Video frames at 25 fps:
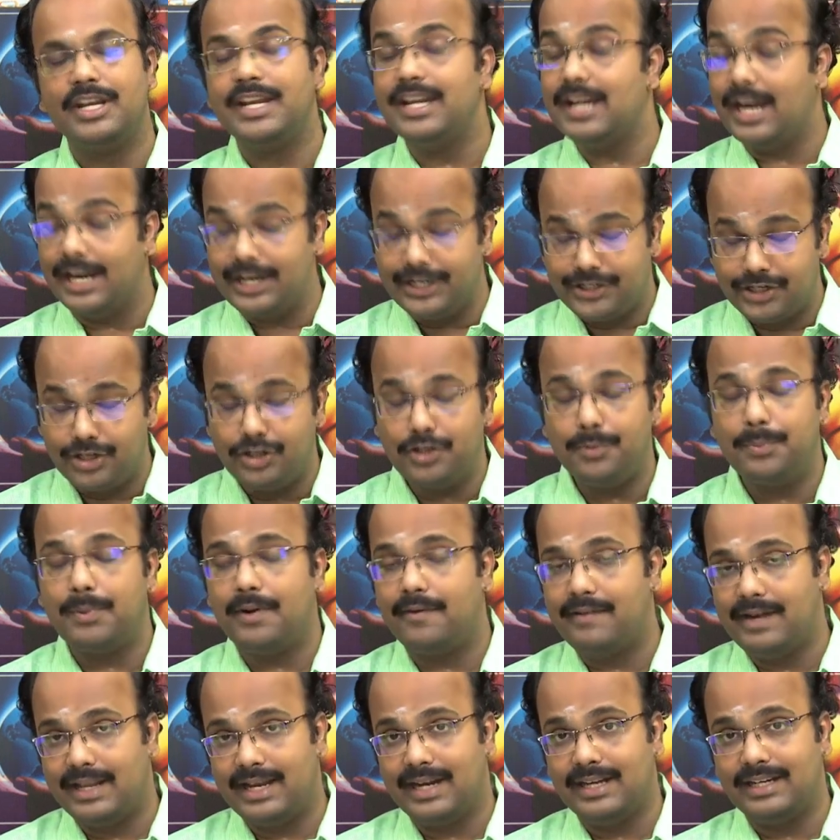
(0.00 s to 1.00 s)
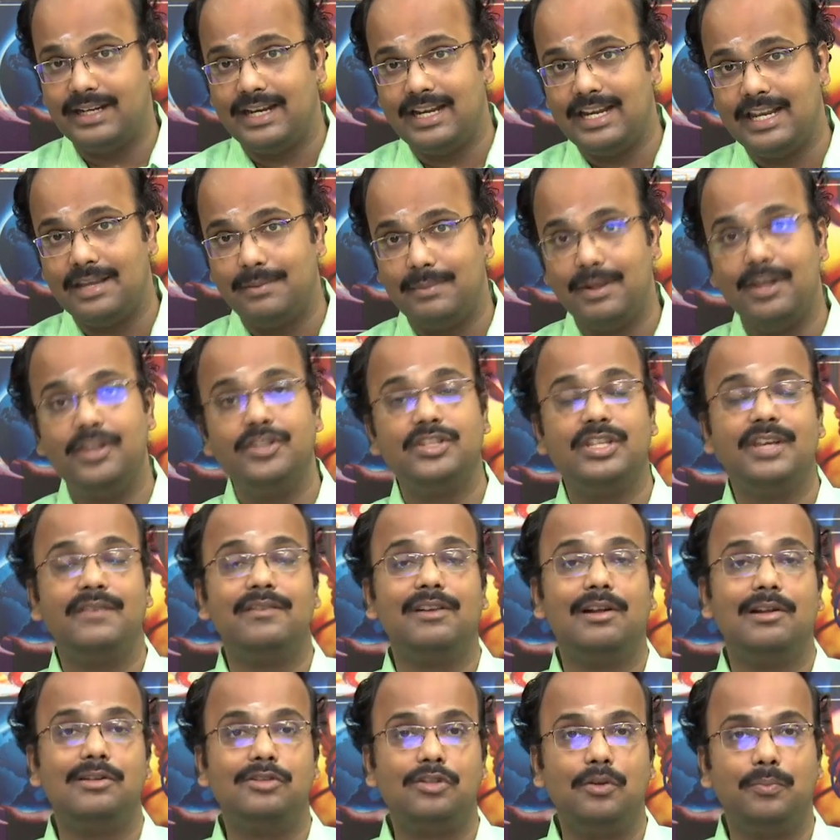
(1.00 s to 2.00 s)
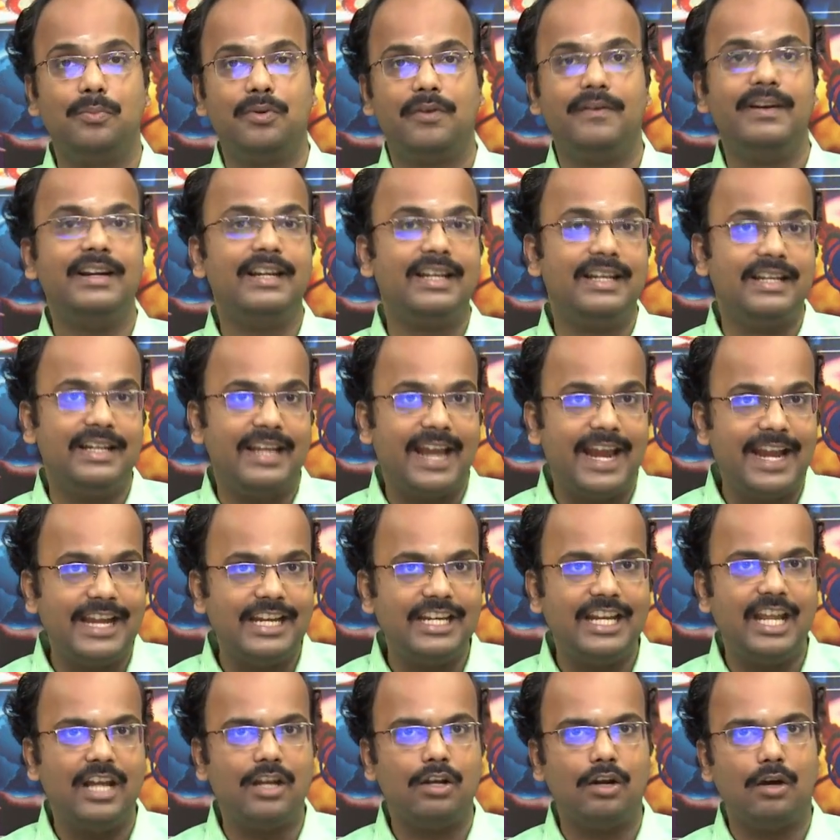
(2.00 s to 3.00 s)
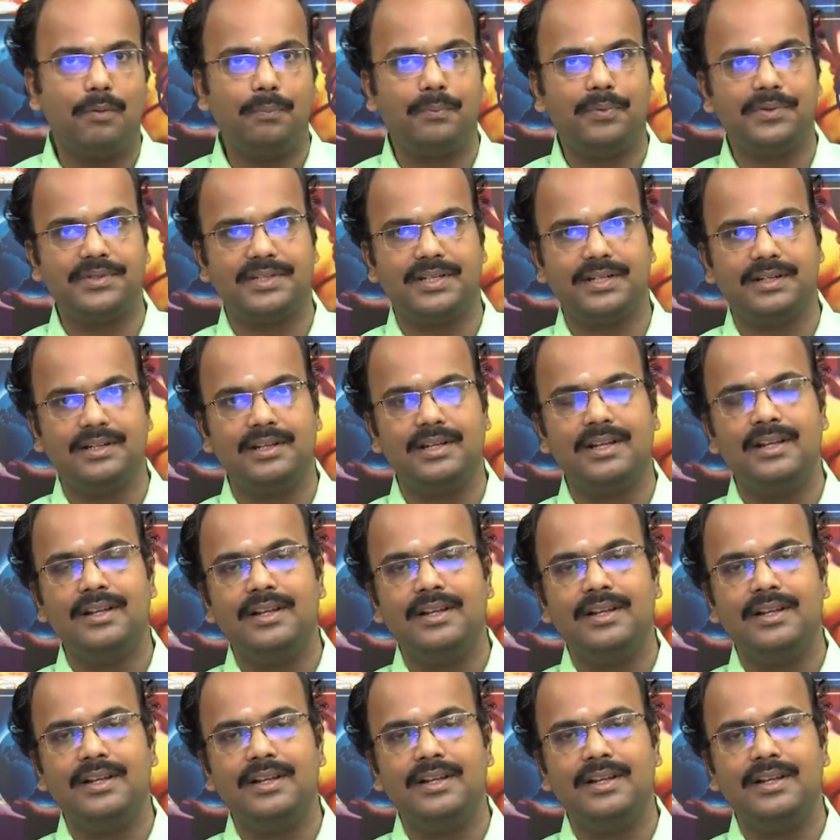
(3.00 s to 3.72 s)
in addition to providing a daily image, they will also provide an 8 day composite